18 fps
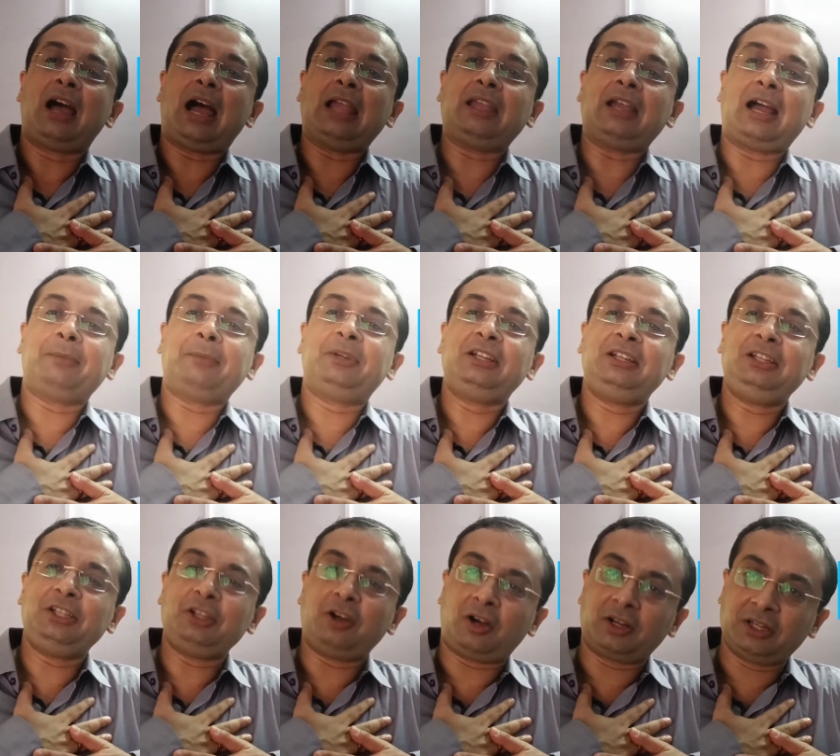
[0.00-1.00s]
I, am
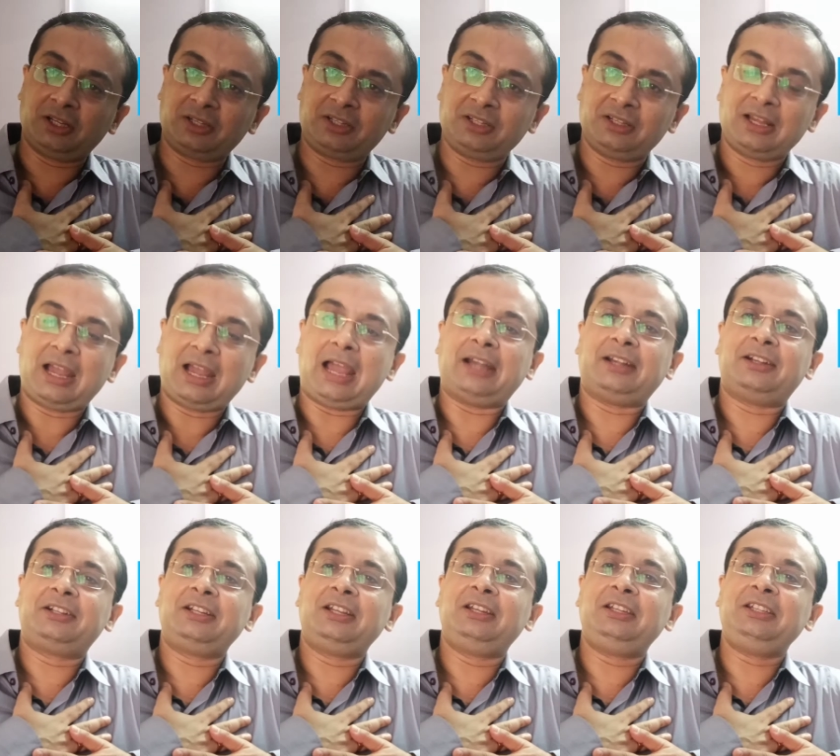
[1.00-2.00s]
really honored and
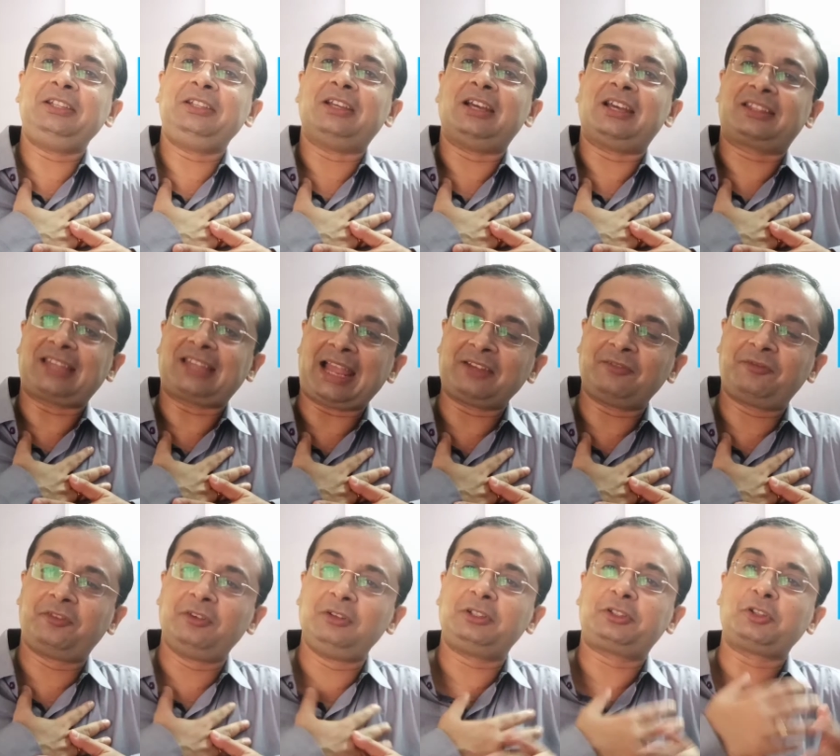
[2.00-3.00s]
really uh,
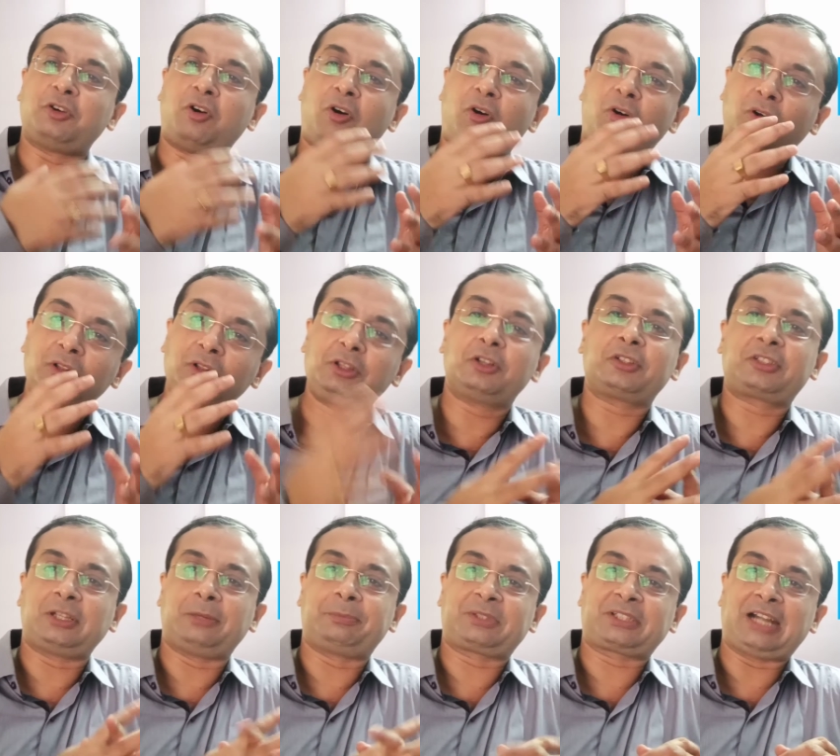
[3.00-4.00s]
thankful to all those
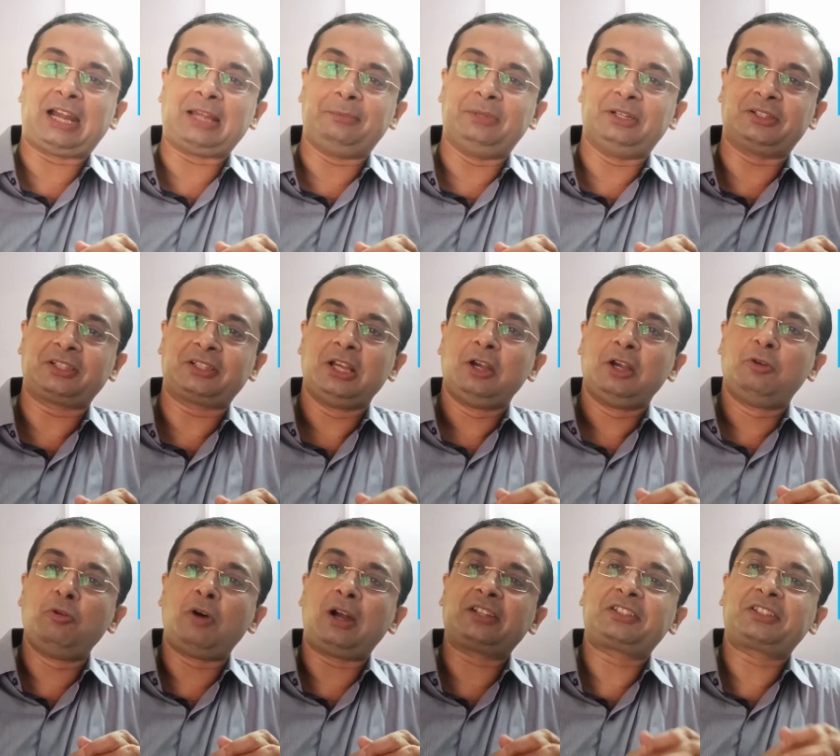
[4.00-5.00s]
subscribers
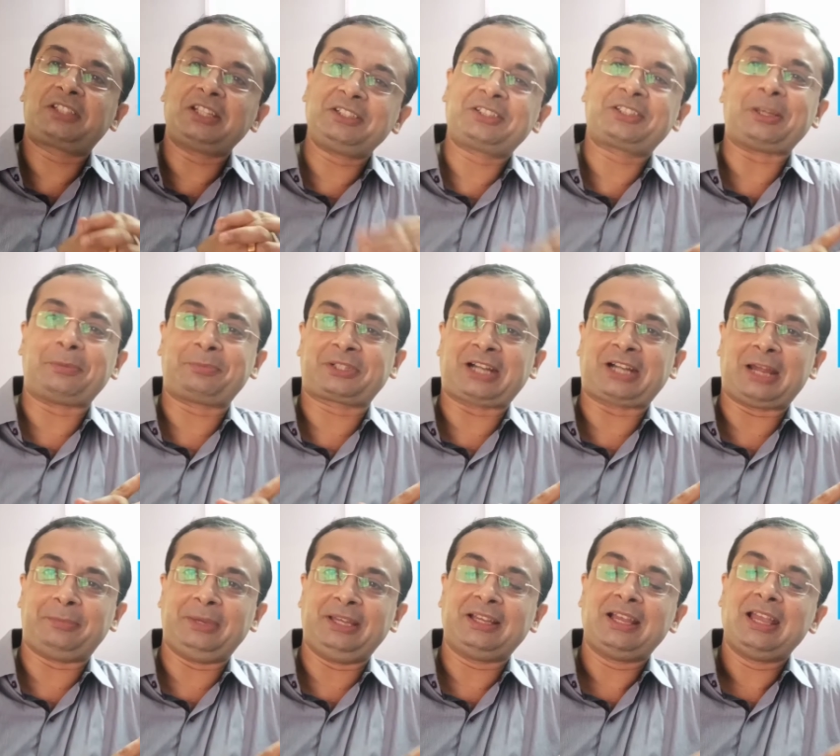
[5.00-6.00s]
who are still
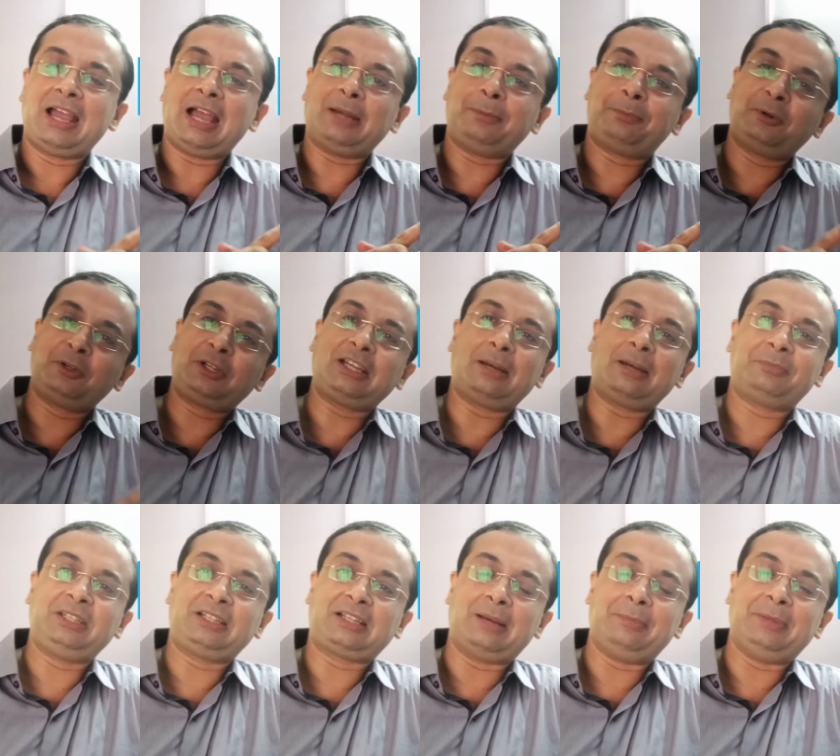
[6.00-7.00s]
subscribing and putting
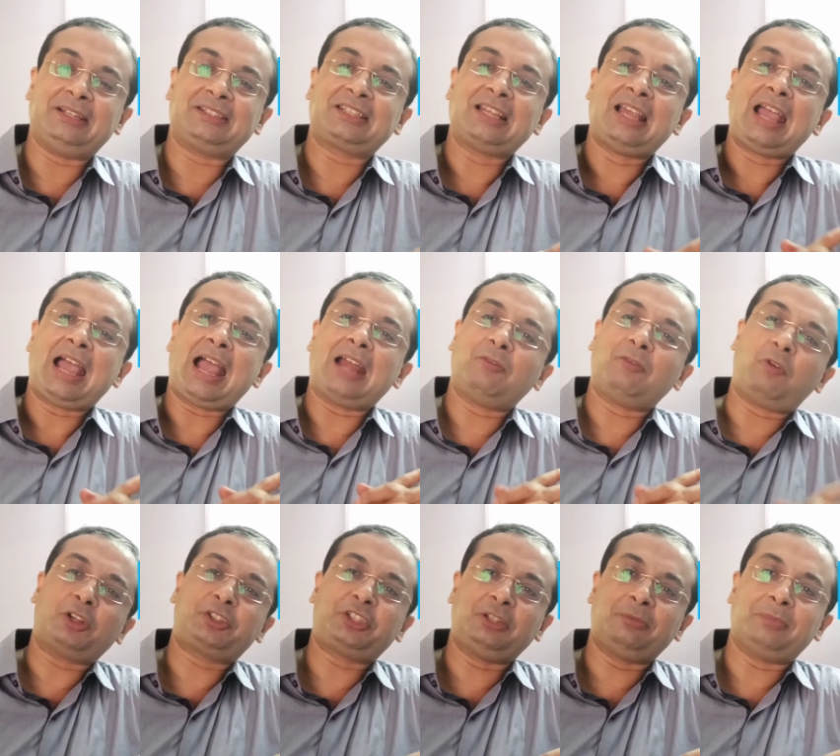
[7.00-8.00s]
up the comments and
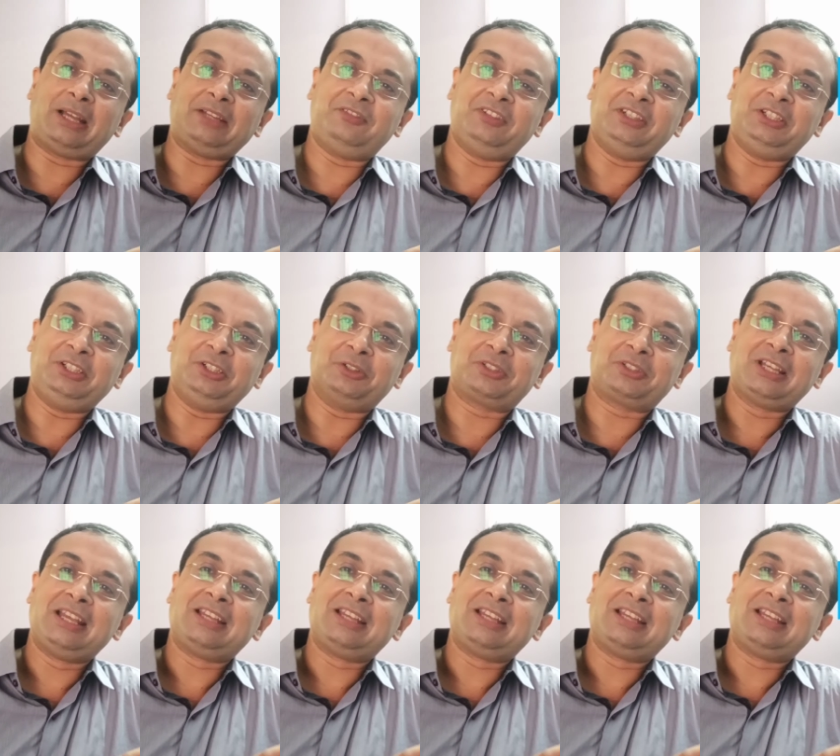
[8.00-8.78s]
watching my videos